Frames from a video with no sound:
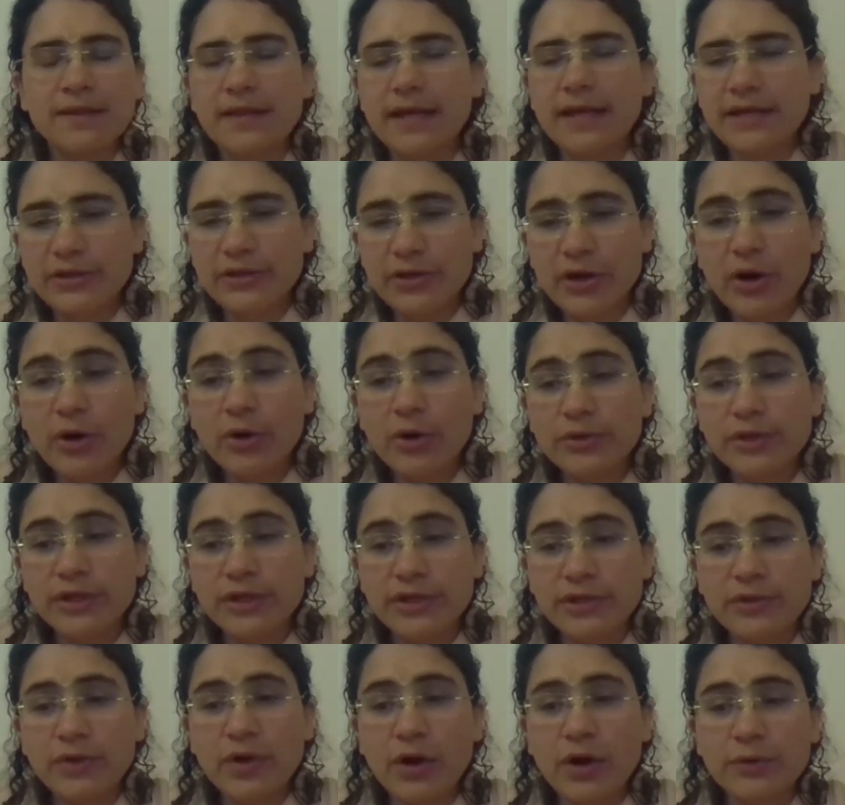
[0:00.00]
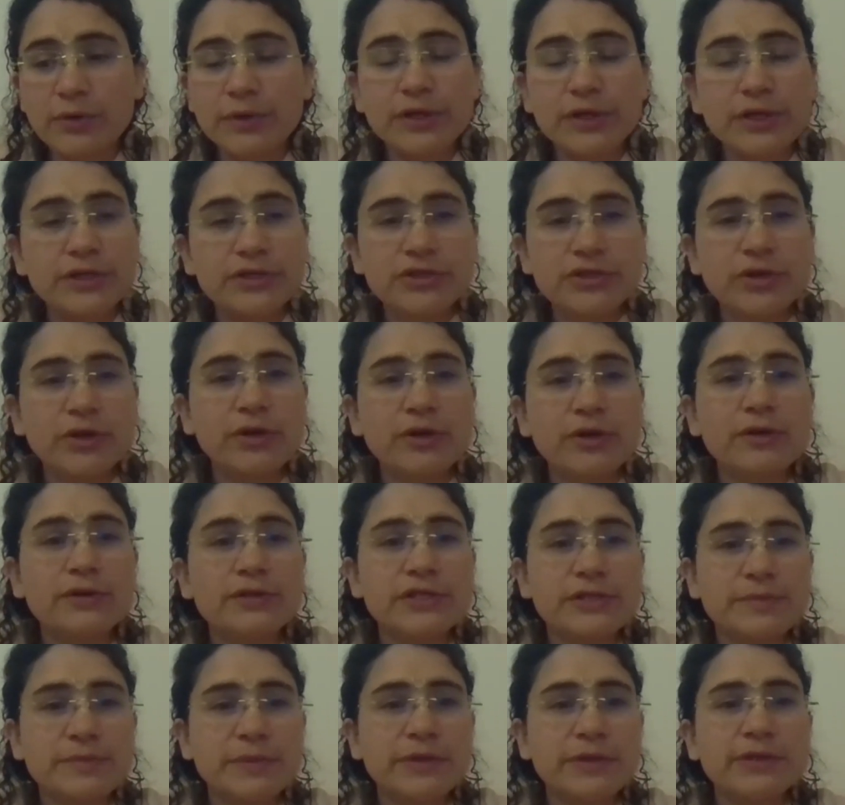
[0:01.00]
They know that you are an
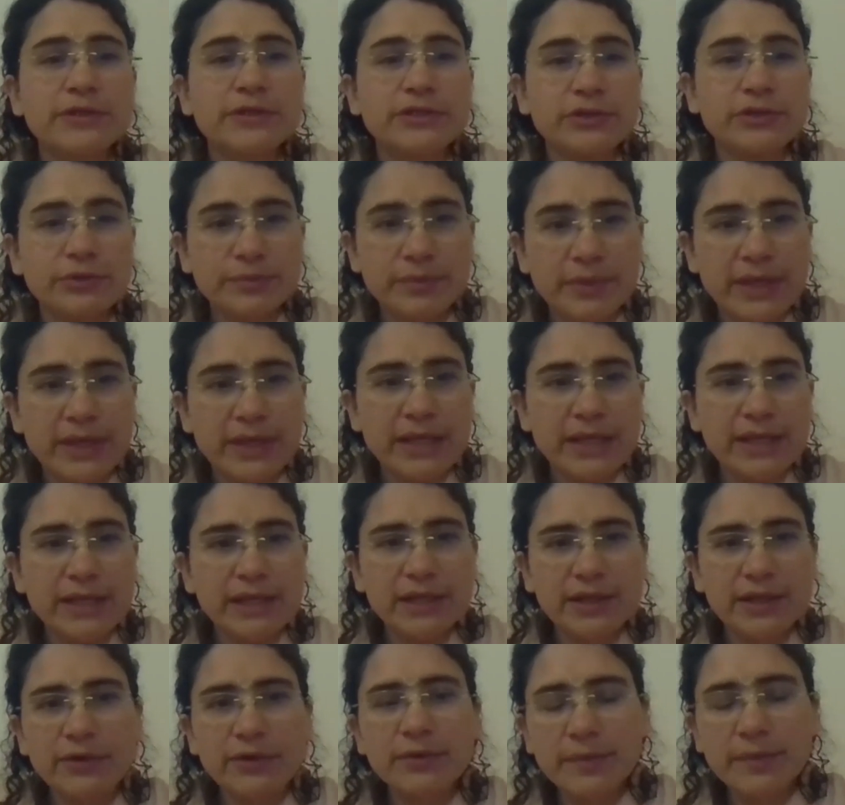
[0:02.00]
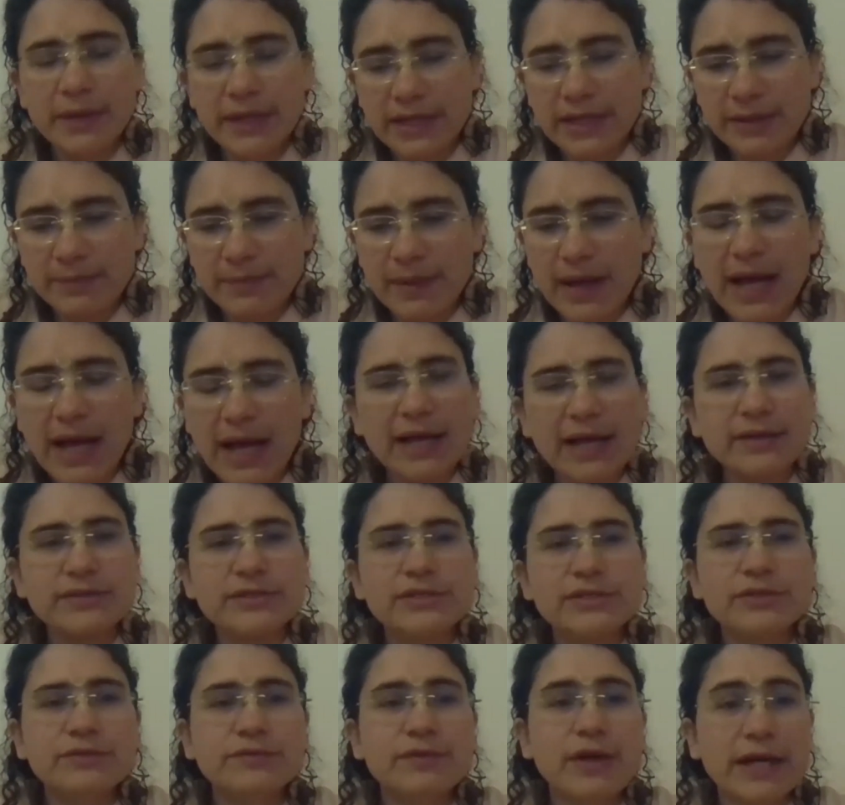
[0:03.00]
eternal spiritual being. There are many
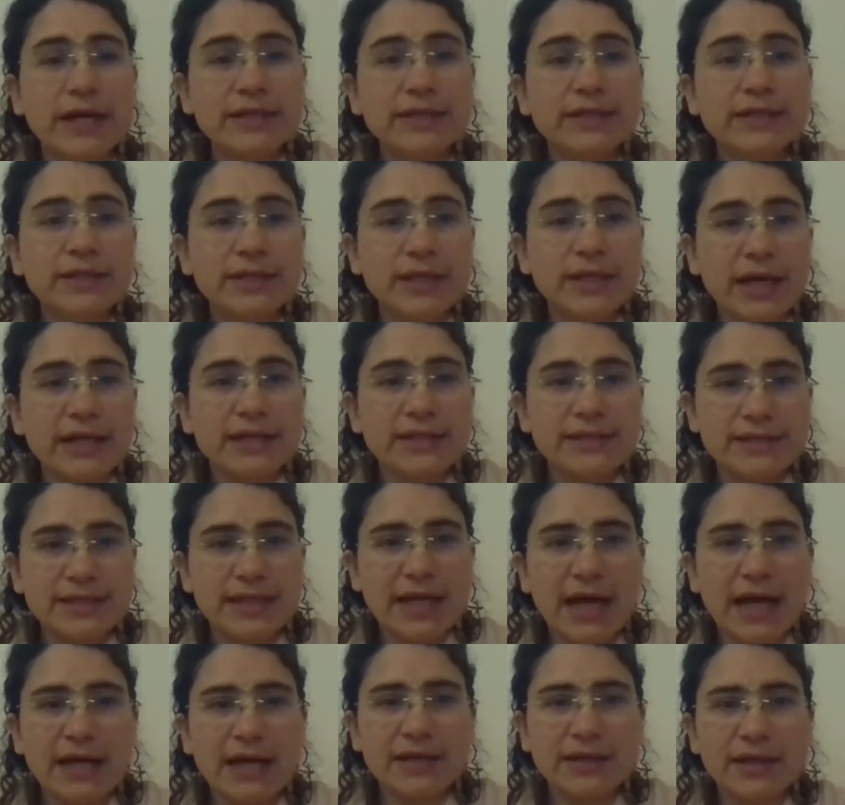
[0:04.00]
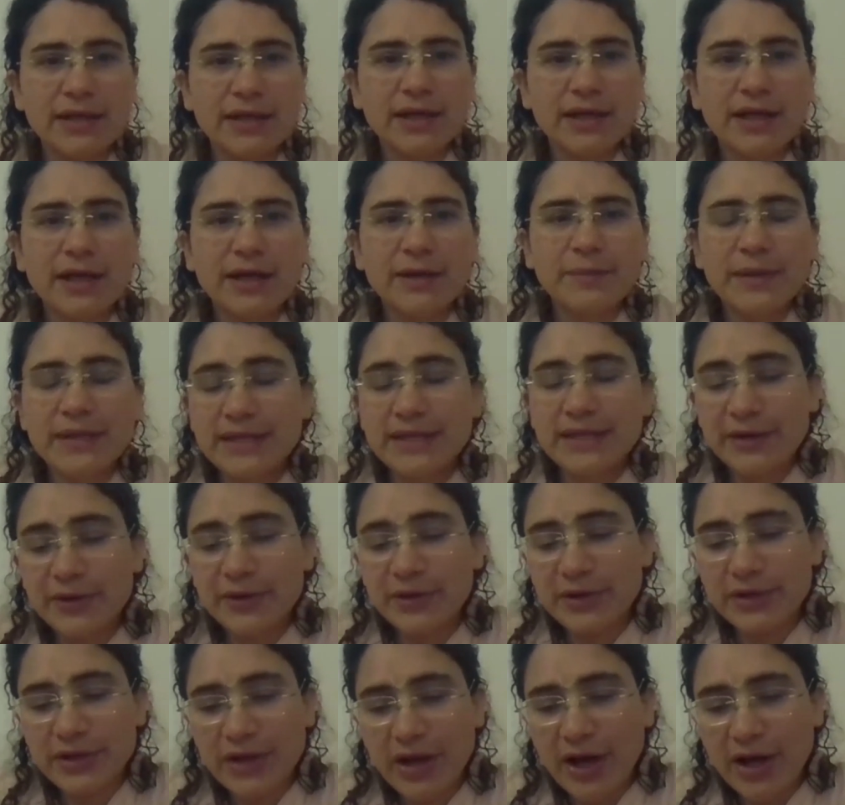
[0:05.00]
paths who recognize that, but
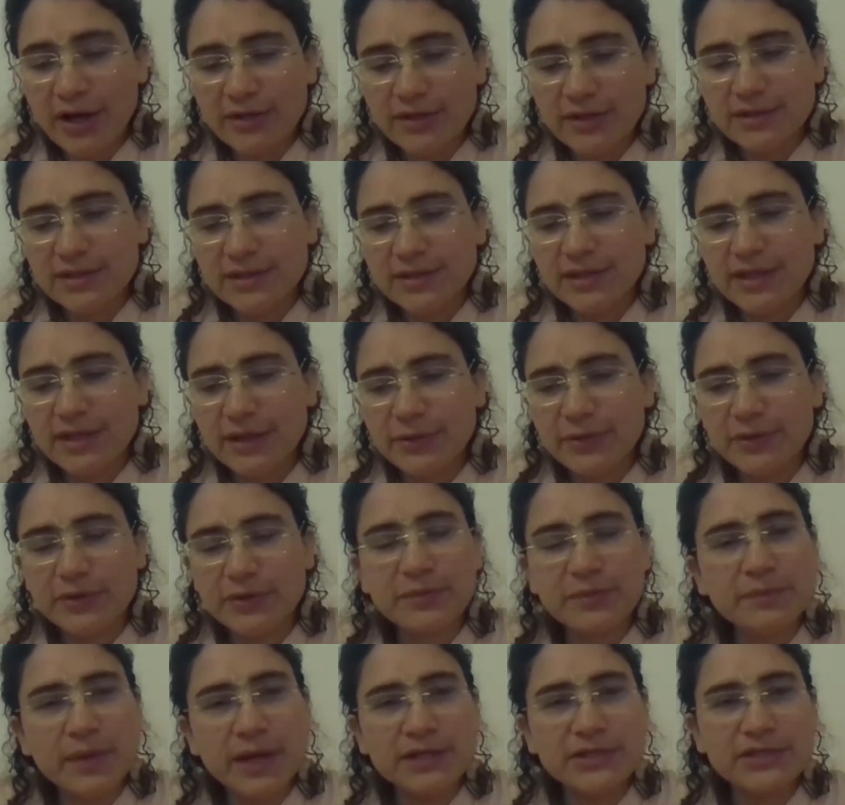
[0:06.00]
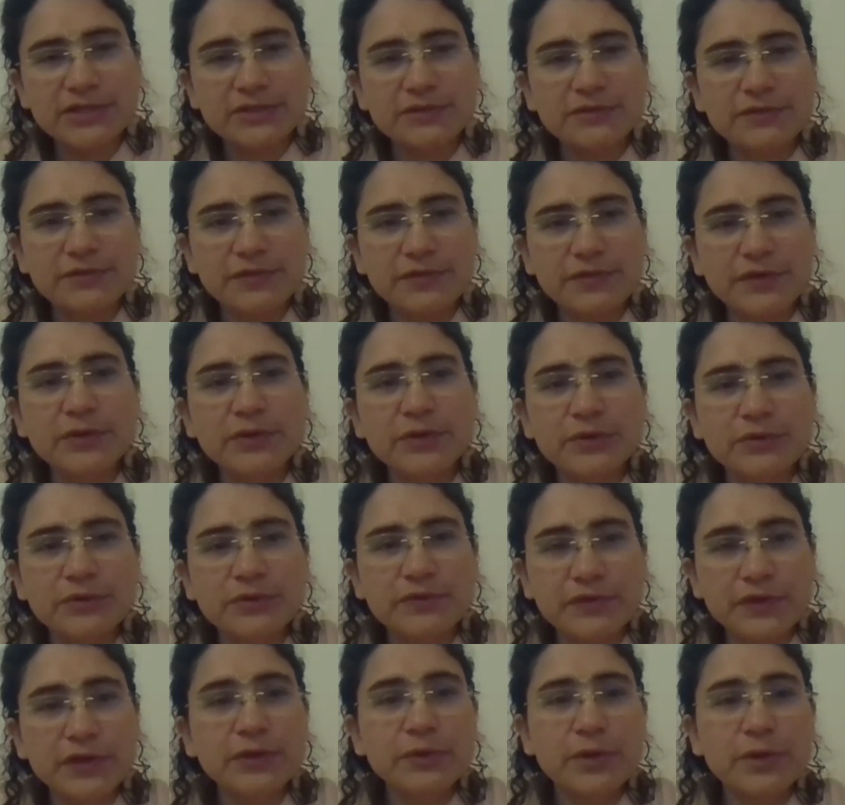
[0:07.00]
there are much
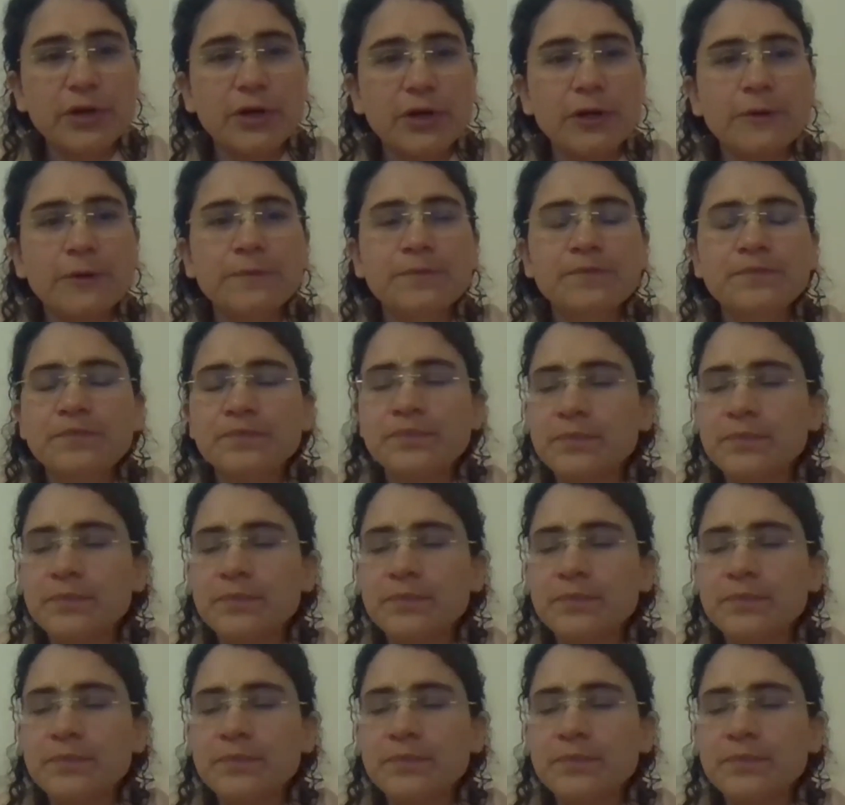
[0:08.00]
fewer